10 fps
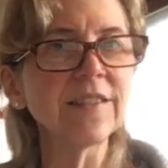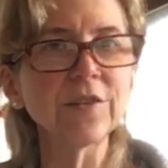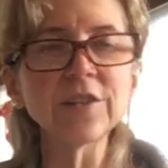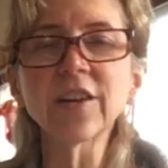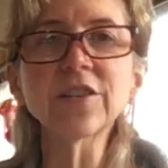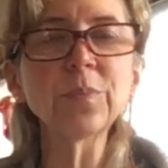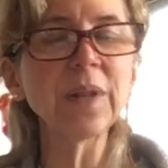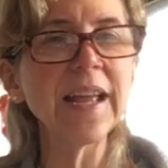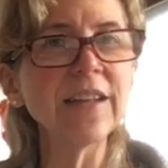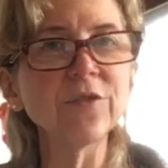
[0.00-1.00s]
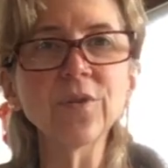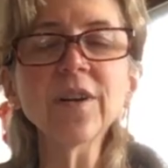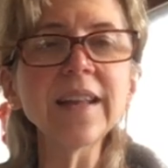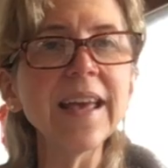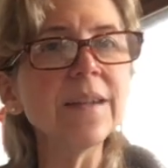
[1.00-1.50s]
Those aren't a plant or
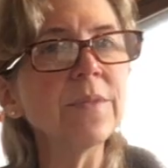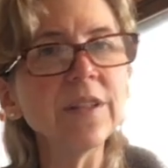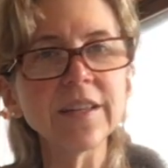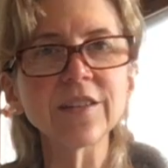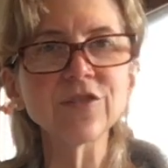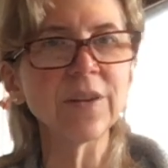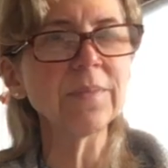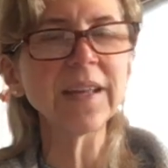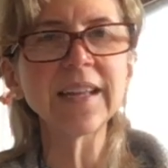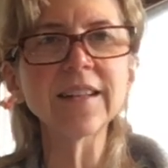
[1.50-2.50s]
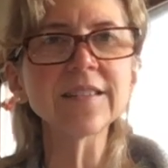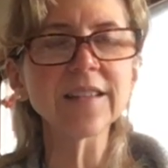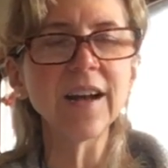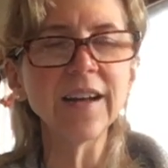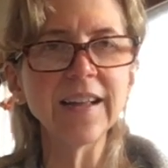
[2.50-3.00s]
an animal. They're something
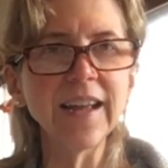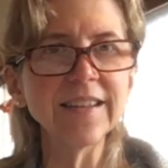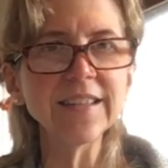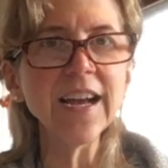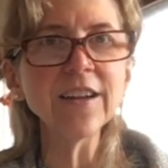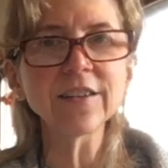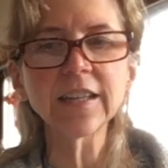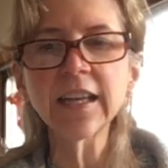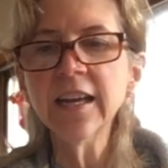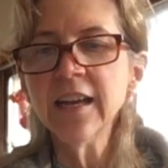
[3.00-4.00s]
else entirely.